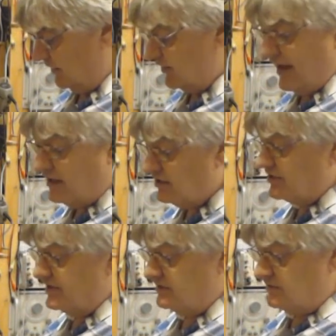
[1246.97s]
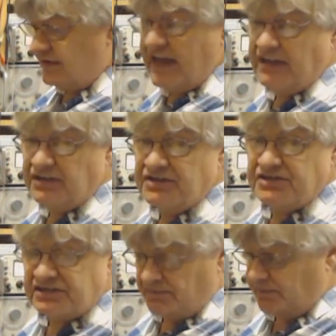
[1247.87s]
and the
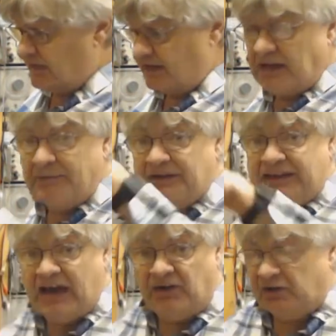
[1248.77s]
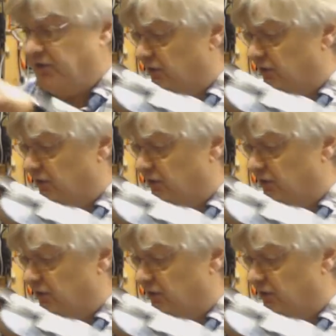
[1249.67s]
ends coming down a